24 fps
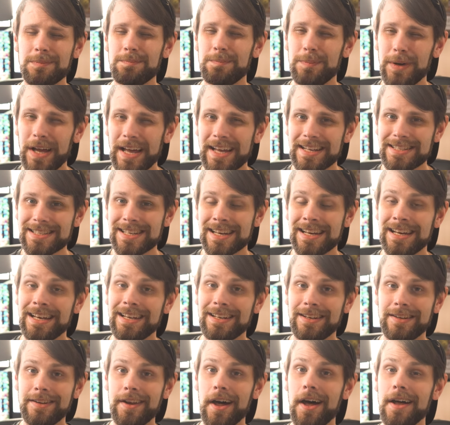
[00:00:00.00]
but
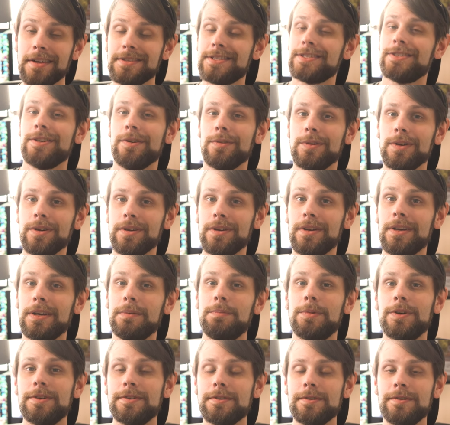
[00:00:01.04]
not so good
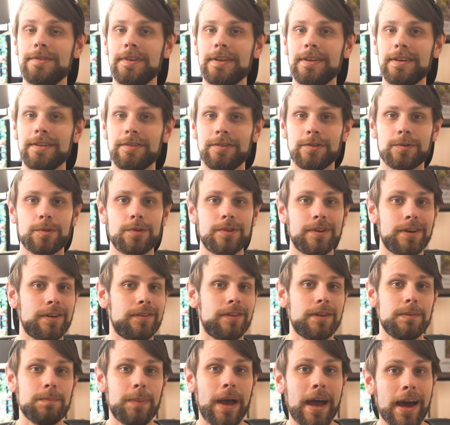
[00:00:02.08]
at producing
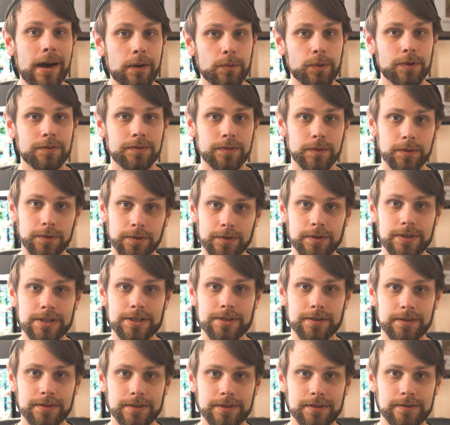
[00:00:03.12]
extraordinarily powerful
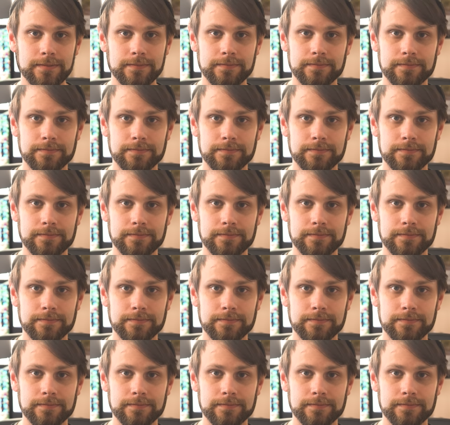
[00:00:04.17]
creatures.